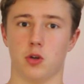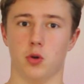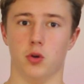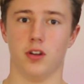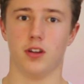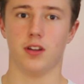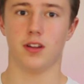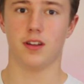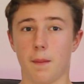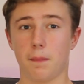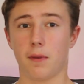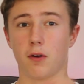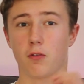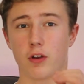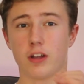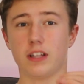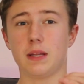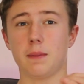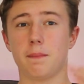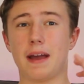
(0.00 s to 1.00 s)
be good. But
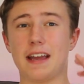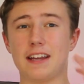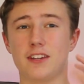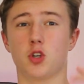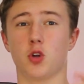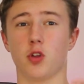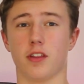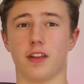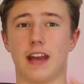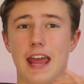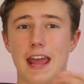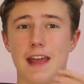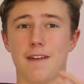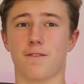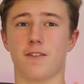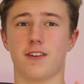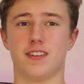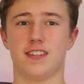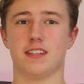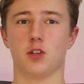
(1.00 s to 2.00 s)
really make sure that
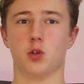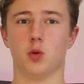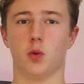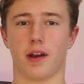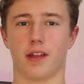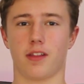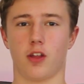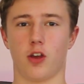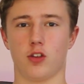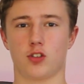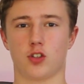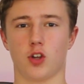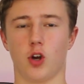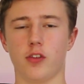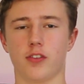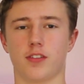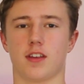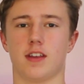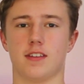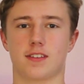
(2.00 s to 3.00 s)
every single one of those
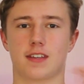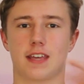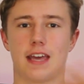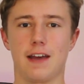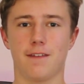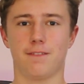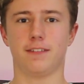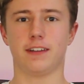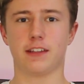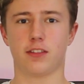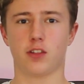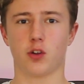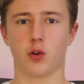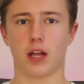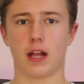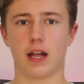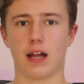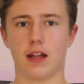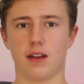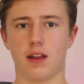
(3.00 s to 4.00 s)
shots is carefully
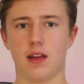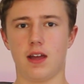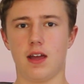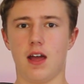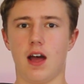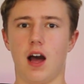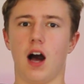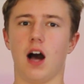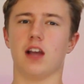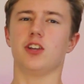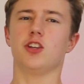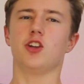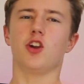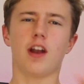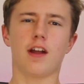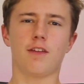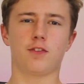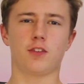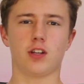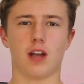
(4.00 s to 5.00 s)
thought out. You
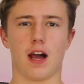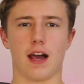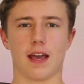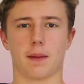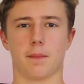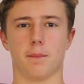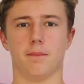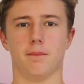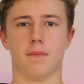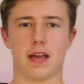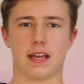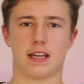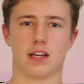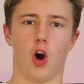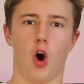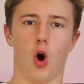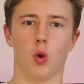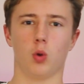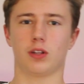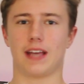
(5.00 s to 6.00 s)
don't have to make
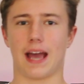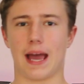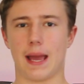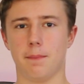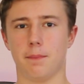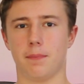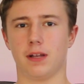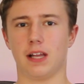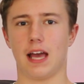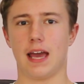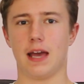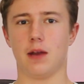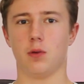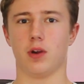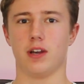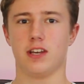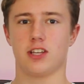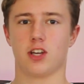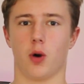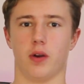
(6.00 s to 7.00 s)
a whole game plan
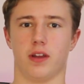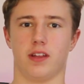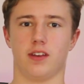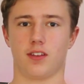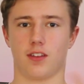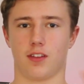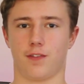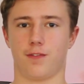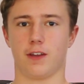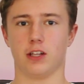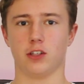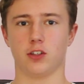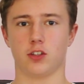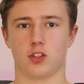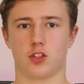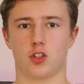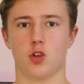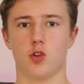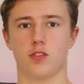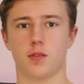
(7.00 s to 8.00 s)
when you're going into the field
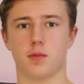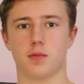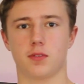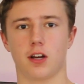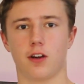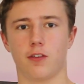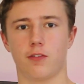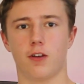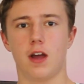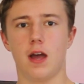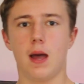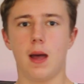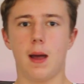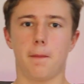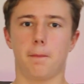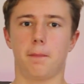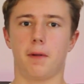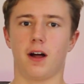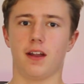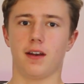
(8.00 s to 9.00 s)
to shoot some stuff,
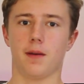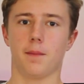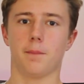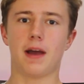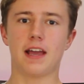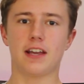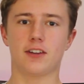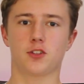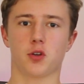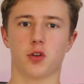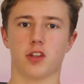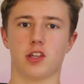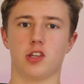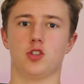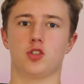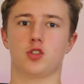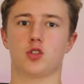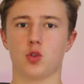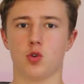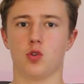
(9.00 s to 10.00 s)
but make sure that
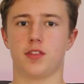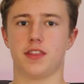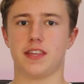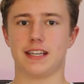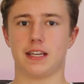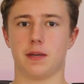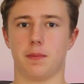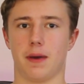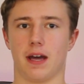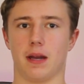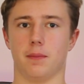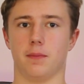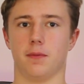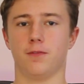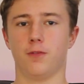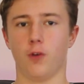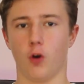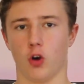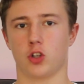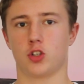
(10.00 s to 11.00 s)
you do think about it
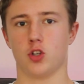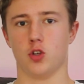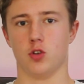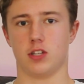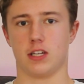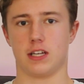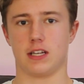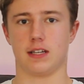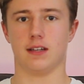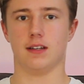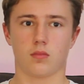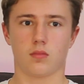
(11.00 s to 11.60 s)
before shooting.